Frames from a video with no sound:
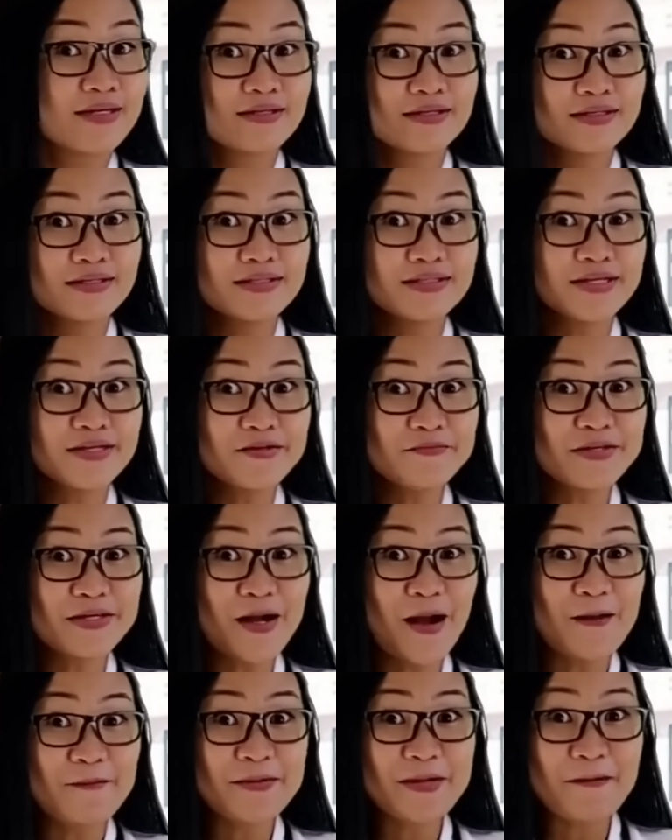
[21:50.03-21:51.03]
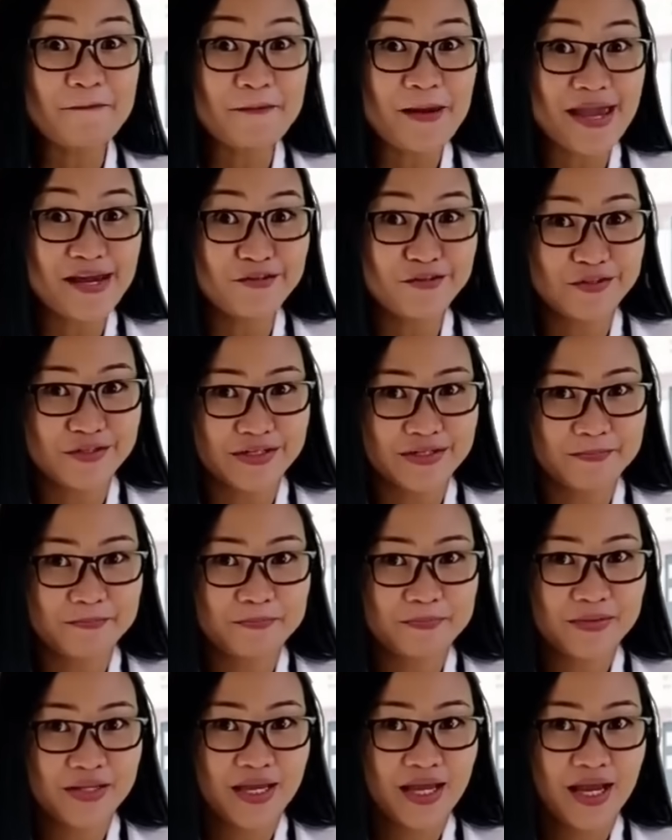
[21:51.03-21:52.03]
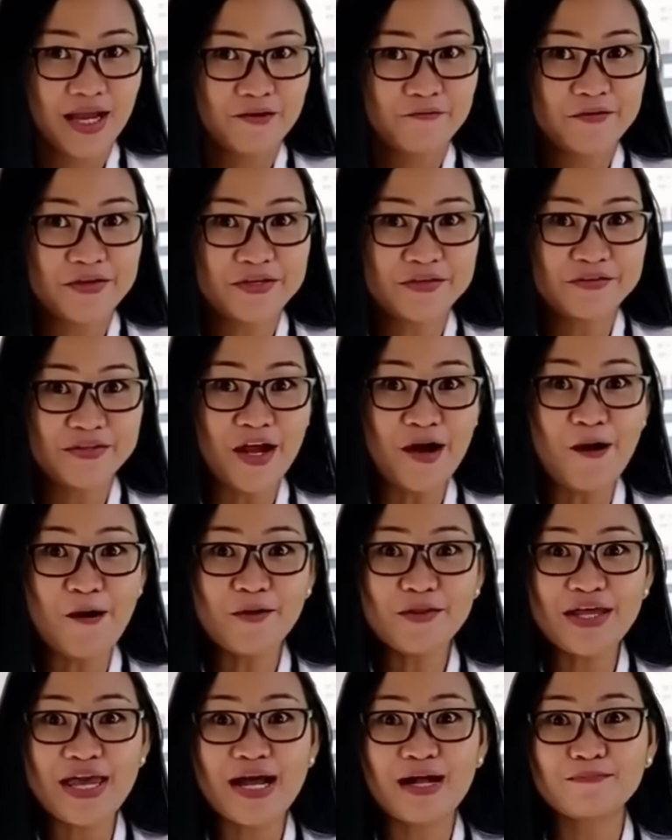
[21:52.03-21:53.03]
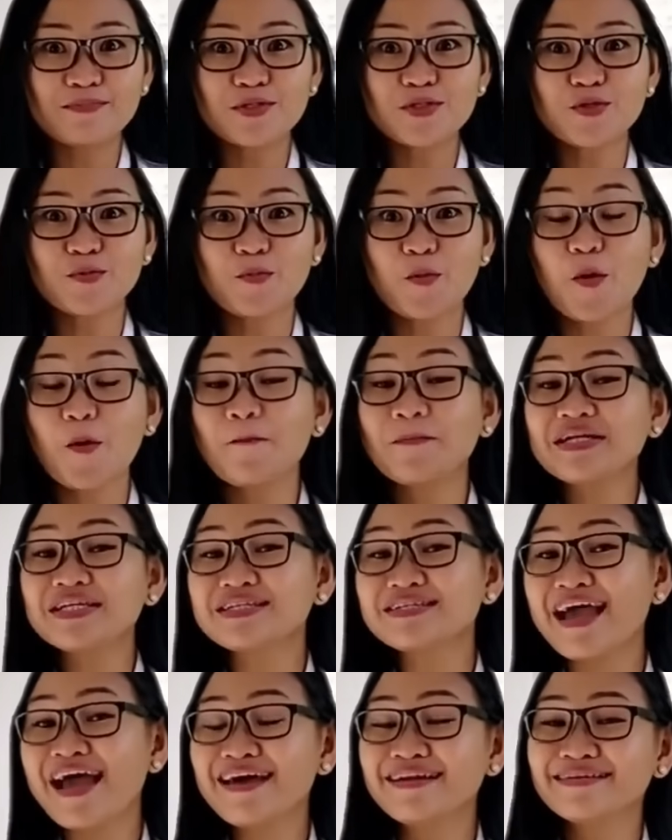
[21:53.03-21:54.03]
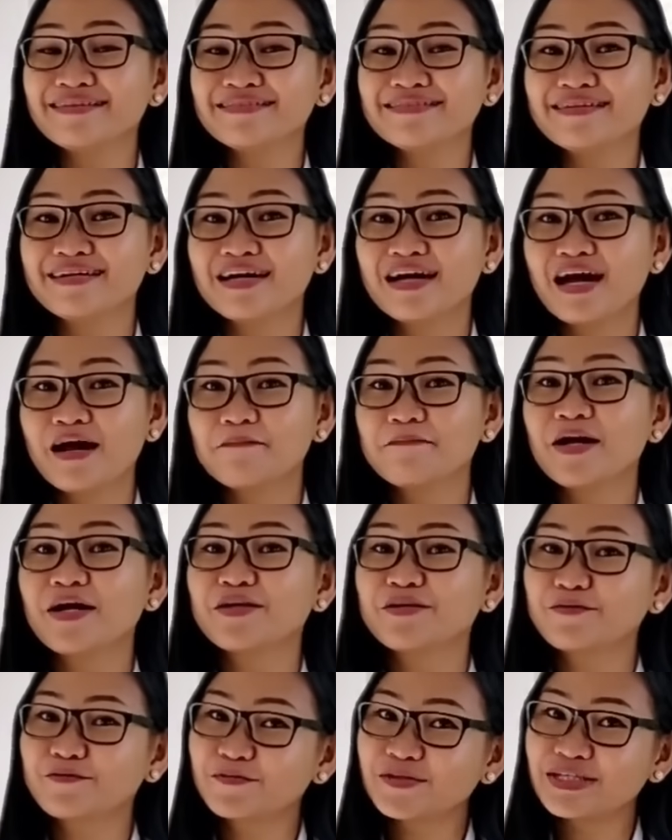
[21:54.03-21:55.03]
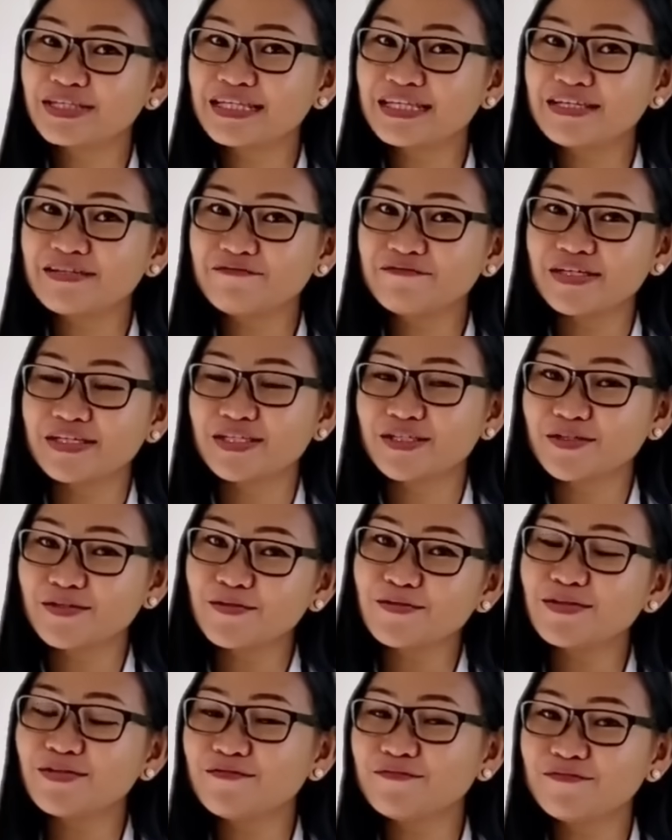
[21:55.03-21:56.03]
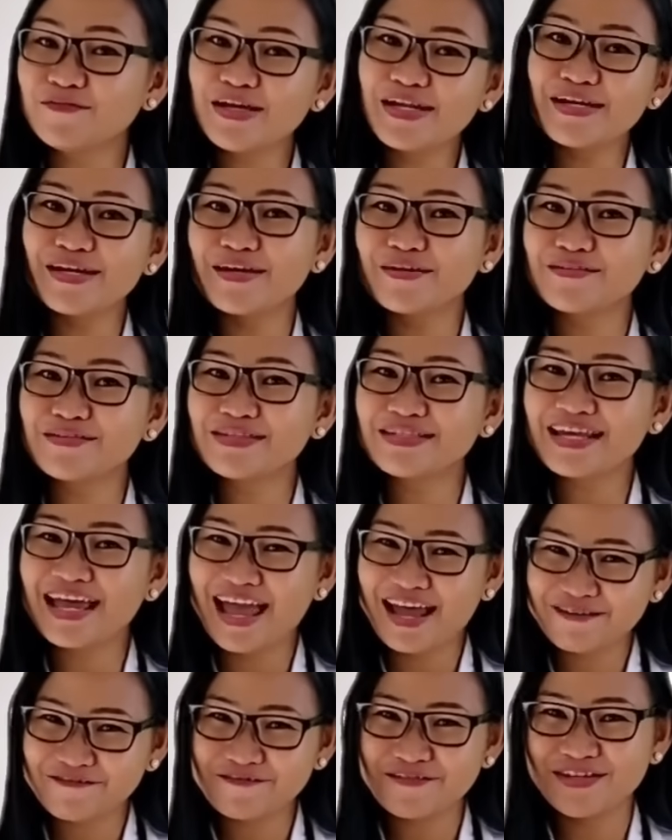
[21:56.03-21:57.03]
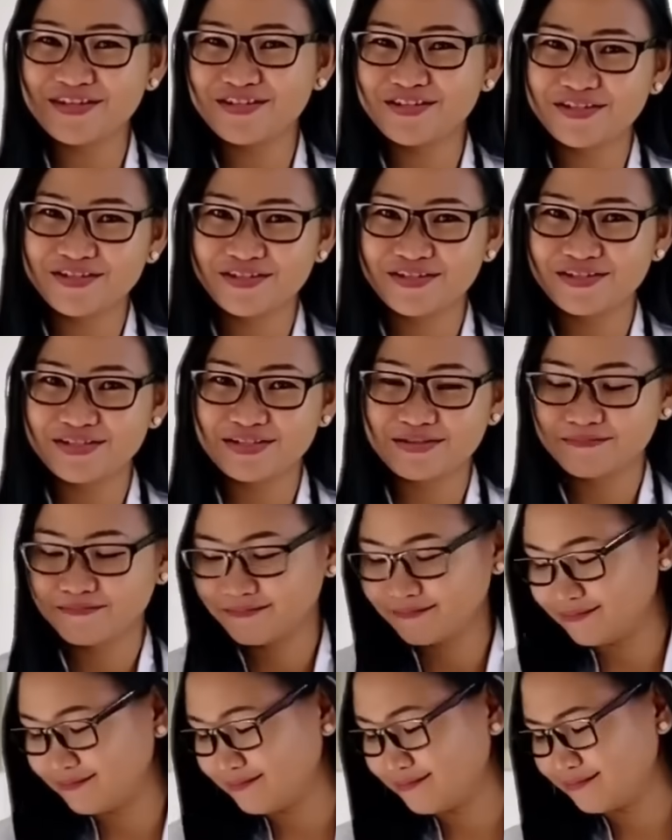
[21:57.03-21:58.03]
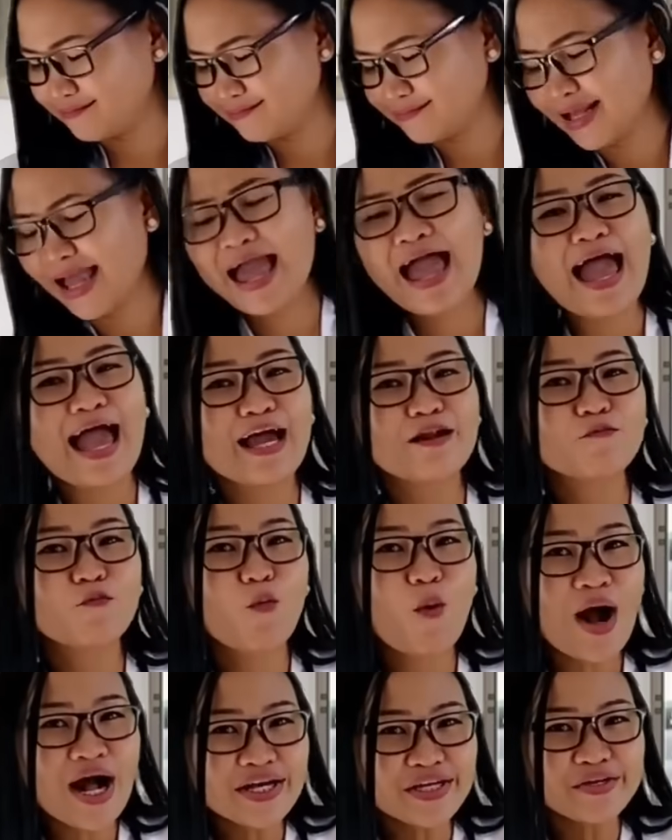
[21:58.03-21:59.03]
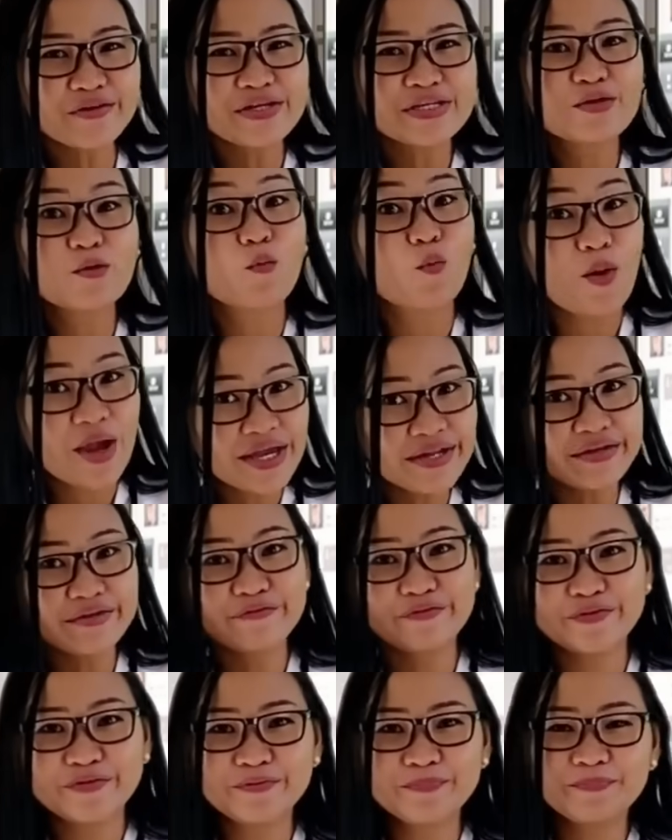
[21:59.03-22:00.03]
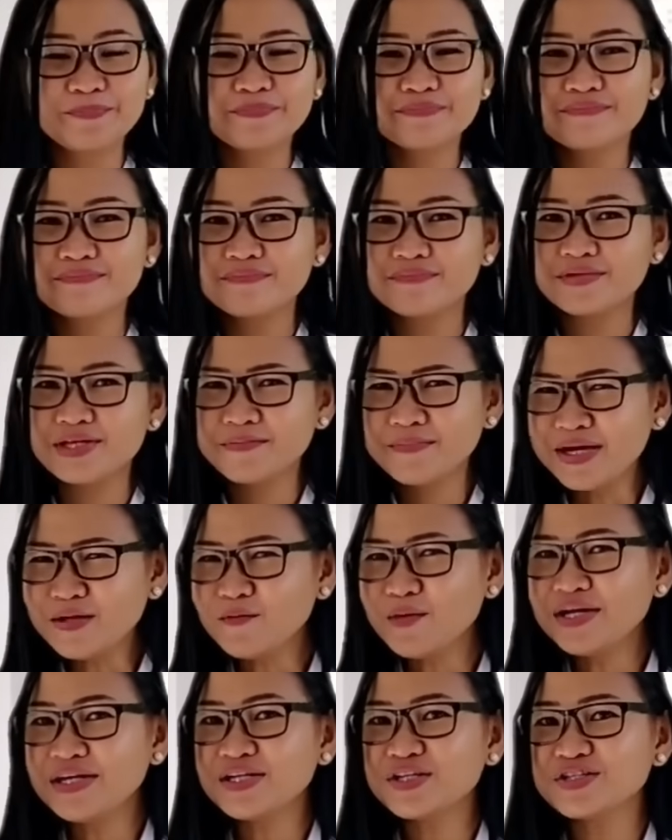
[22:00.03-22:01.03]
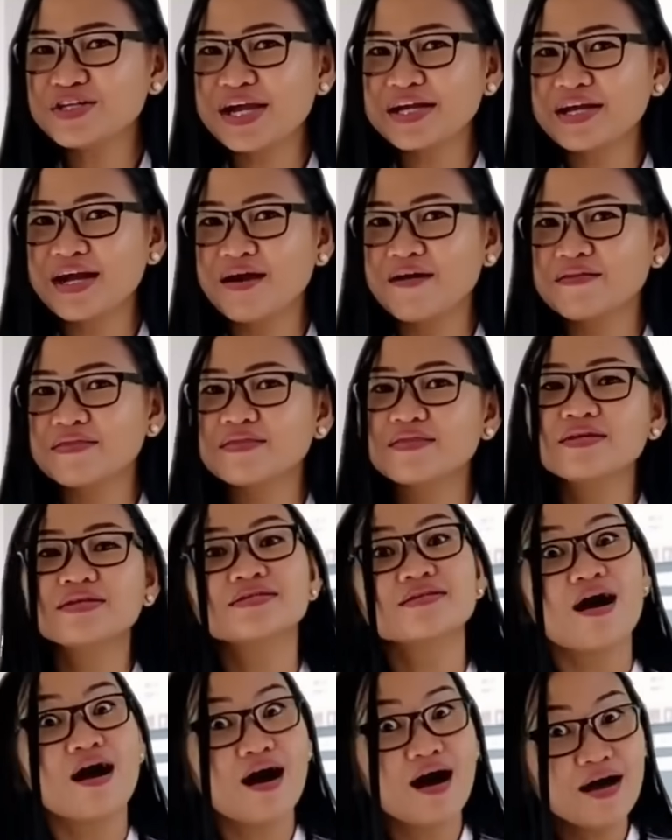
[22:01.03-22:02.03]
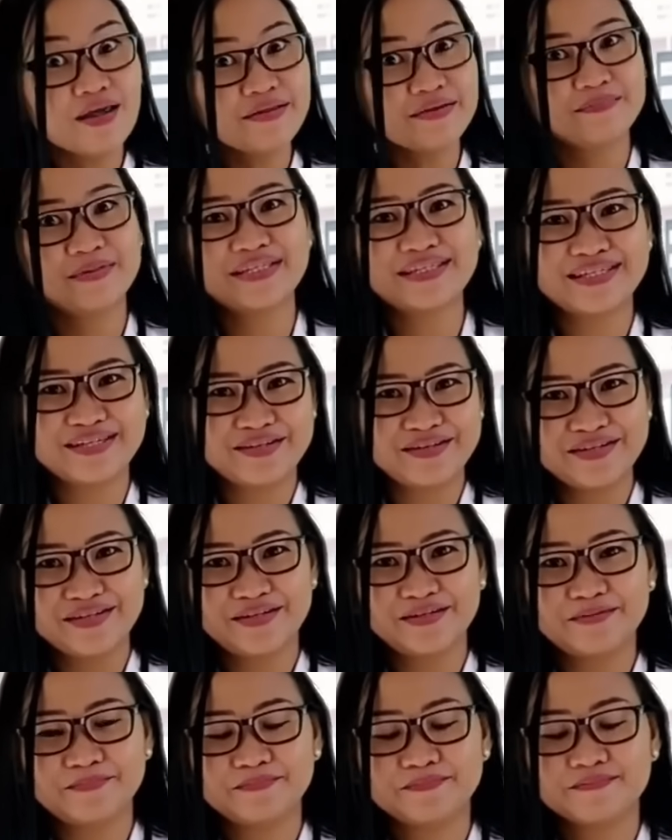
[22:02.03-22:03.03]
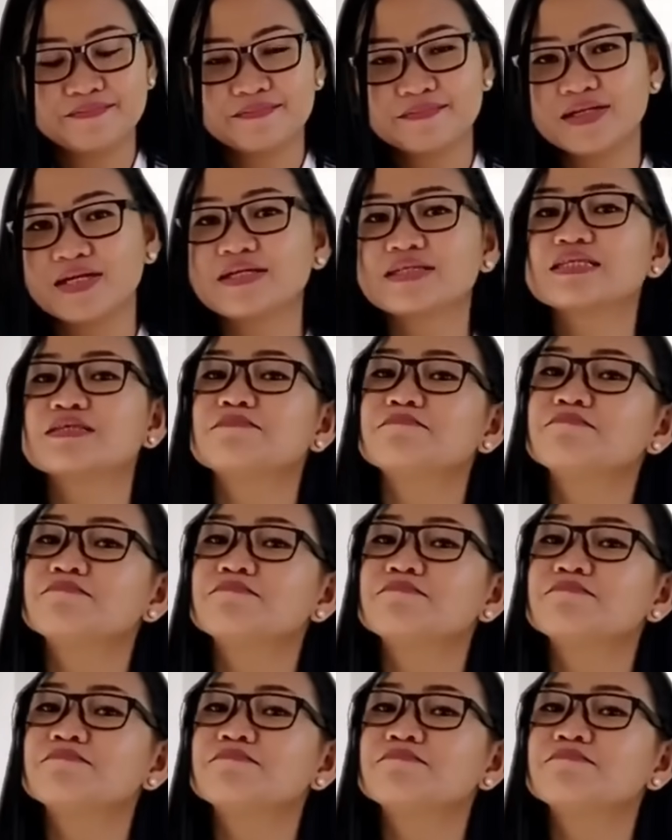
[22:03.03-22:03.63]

Consider becoming a patron, where you'll not only help to support my channel, but you'll receive exclusive videos and features. And while you're in the waiting room, you might want to check out this other material. It's